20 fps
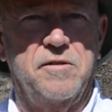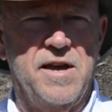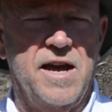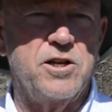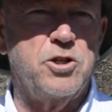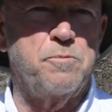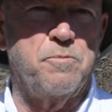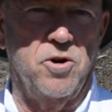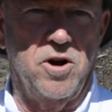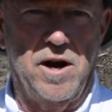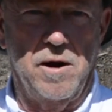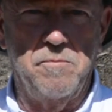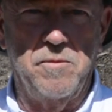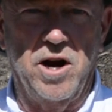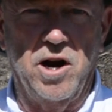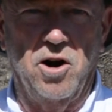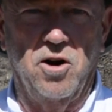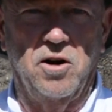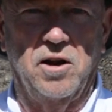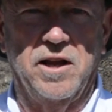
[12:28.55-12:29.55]
and that's
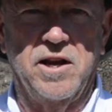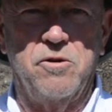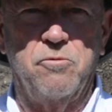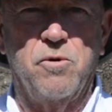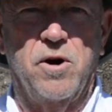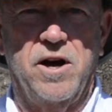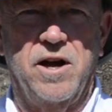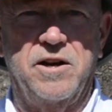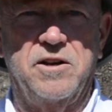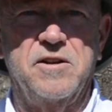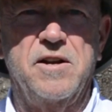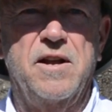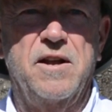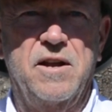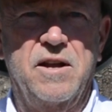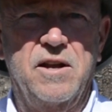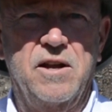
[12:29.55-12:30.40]
primarily what